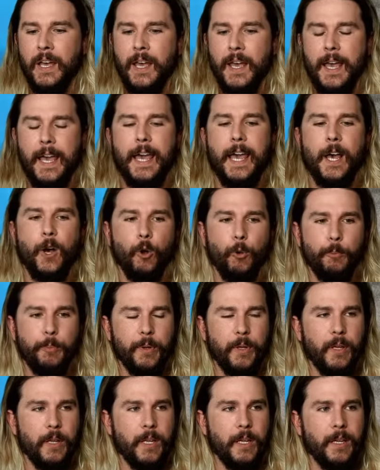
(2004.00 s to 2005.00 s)
help
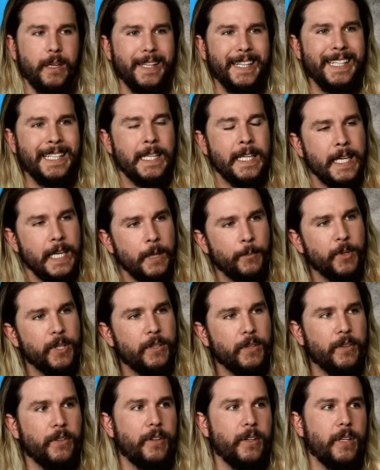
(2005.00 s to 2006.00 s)
uh, inhibit
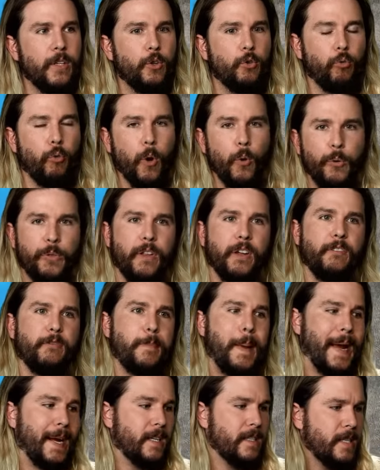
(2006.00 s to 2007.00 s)
the growth of
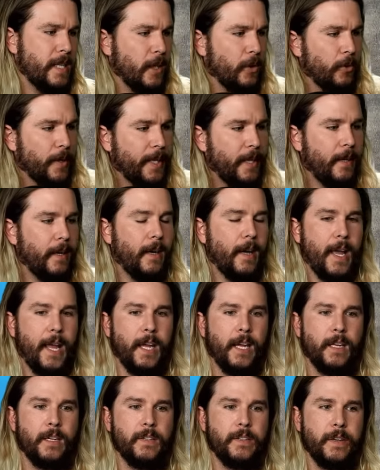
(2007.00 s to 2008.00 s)
bacteria
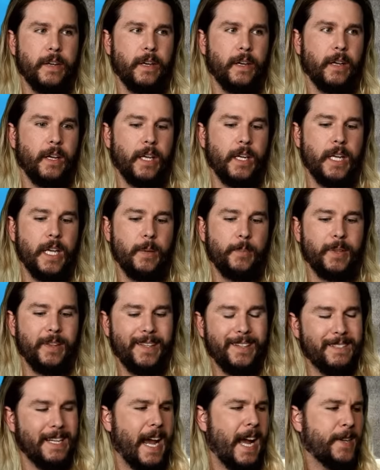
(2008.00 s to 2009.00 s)
and uh, inhibit the
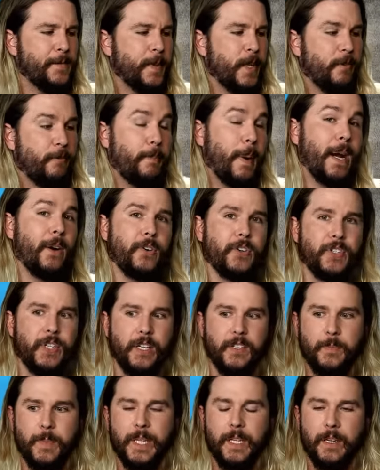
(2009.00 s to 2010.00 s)
attachment of
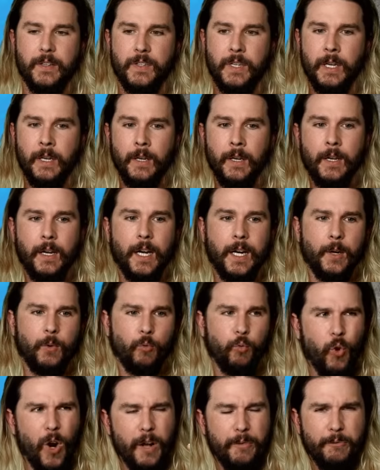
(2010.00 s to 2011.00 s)
parasites because on a
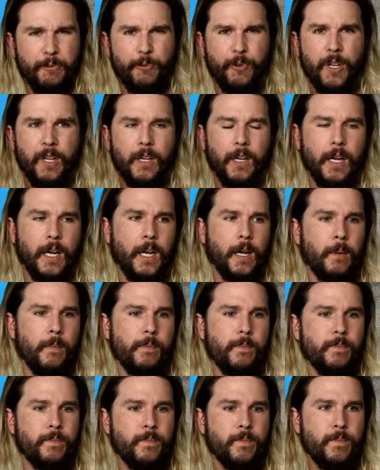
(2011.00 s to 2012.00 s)
rough
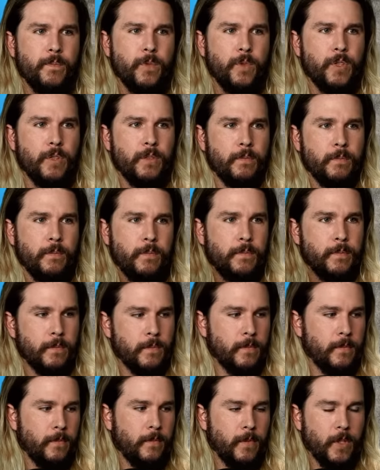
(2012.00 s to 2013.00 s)
um,
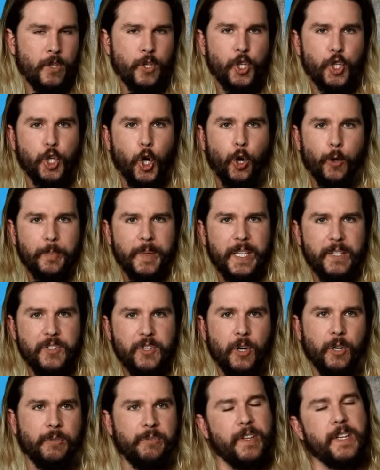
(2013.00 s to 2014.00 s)
sharpie
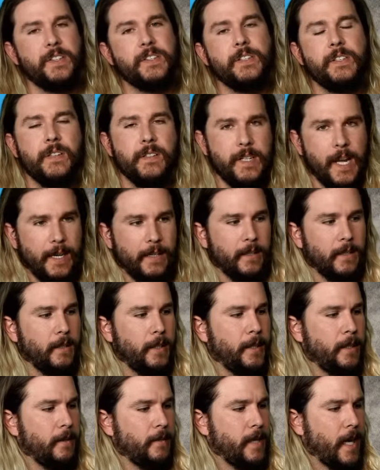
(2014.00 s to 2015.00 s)
surface,
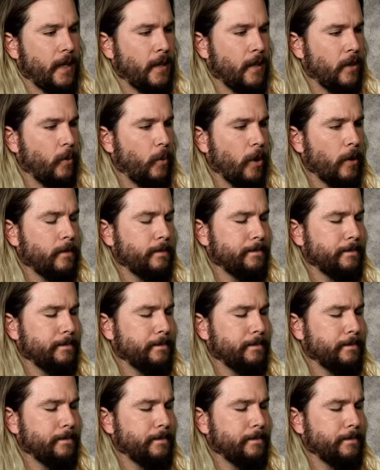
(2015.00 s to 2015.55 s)
technically technical word,